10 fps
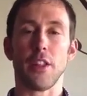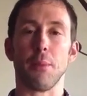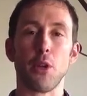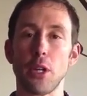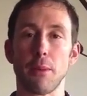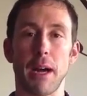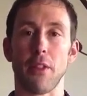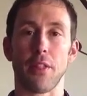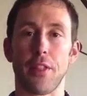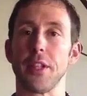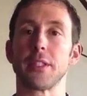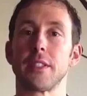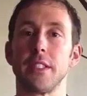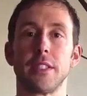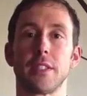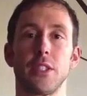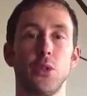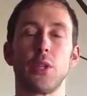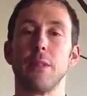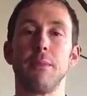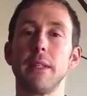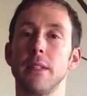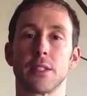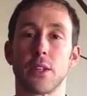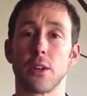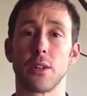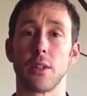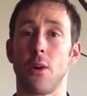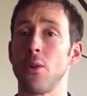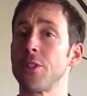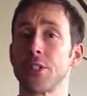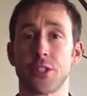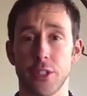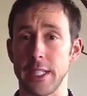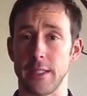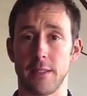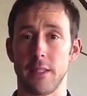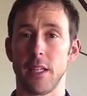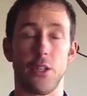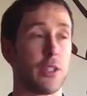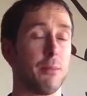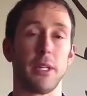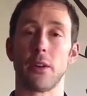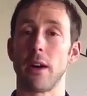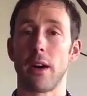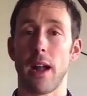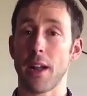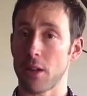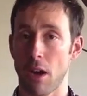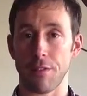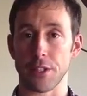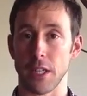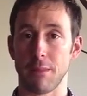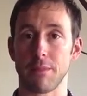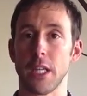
The beauty about this is you can meet this girl on the street. You can meet her at a coffee shop.